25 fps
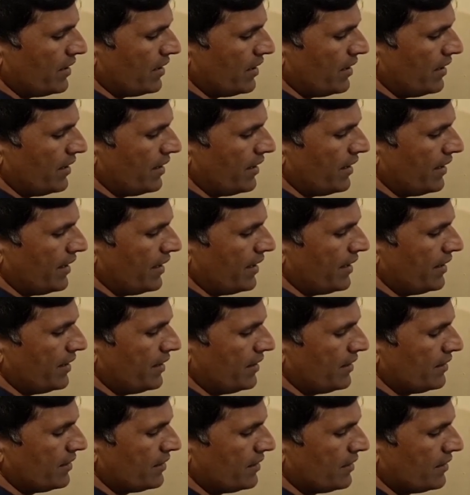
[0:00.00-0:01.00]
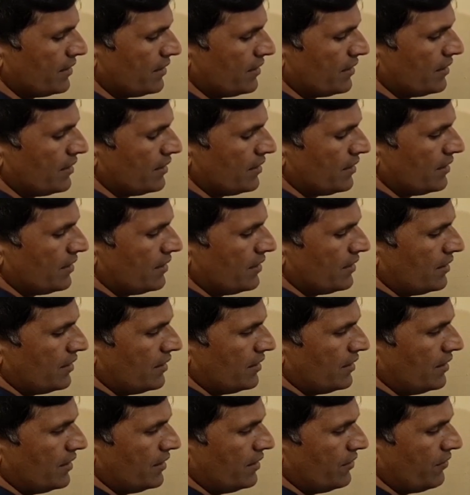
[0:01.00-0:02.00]
100
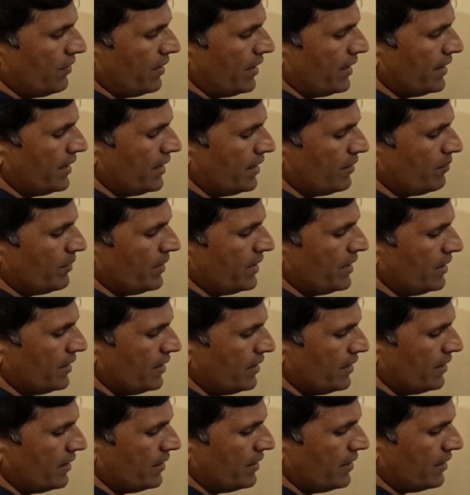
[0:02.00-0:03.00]
divided by